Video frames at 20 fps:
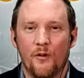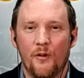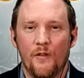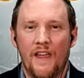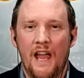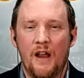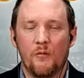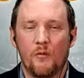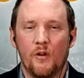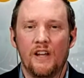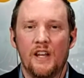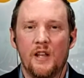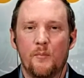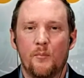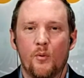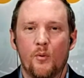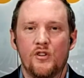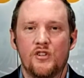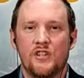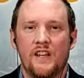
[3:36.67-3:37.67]
for that.
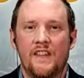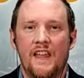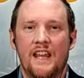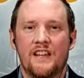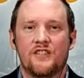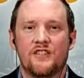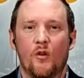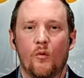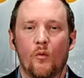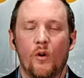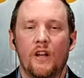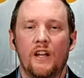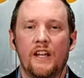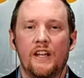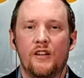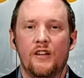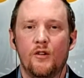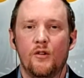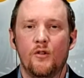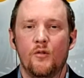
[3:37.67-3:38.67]
Really appreciate that. It's a
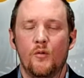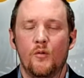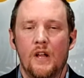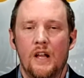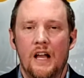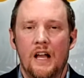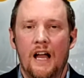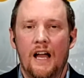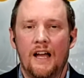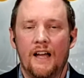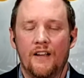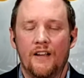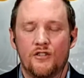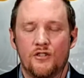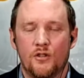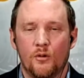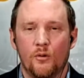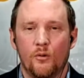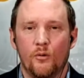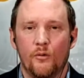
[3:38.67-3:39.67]
really new
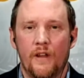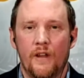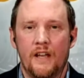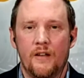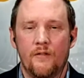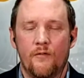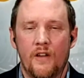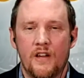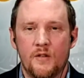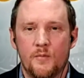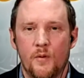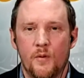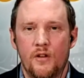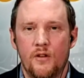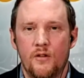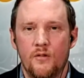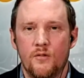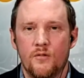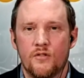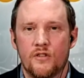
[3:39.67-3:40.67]
tool that
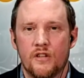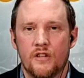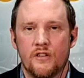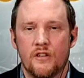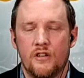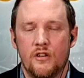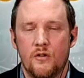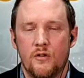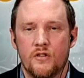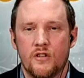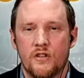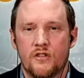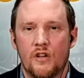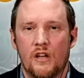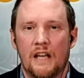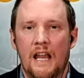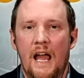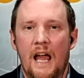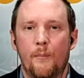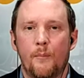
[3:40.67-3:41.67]
Facebook uses
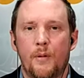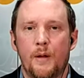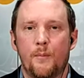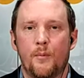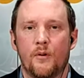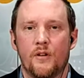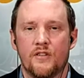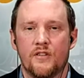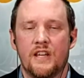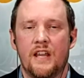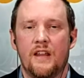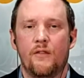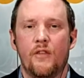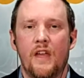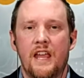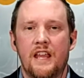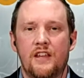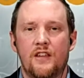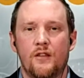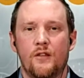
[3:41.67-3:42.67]
to allow people to say
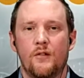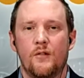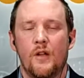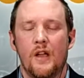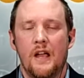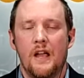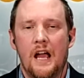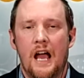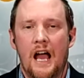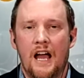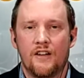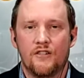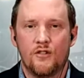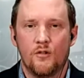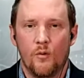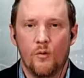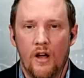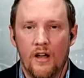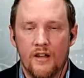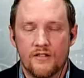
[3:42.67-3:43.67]
thank you
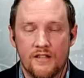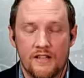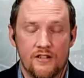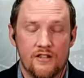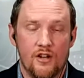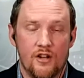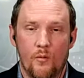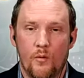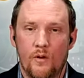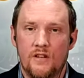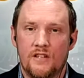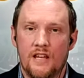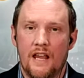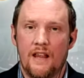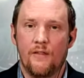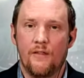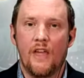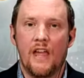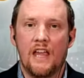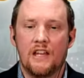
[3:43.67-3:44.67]
to us. And so we
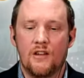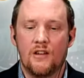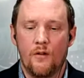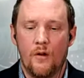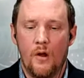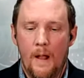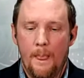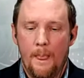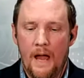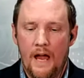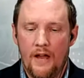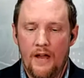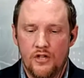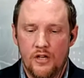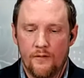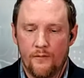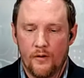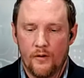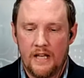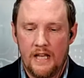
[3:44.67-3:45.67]
say thank you,
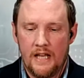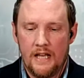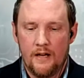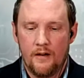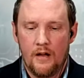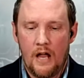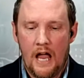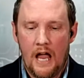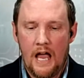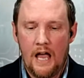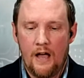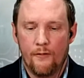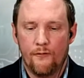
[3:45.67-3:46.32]
Jennifer King,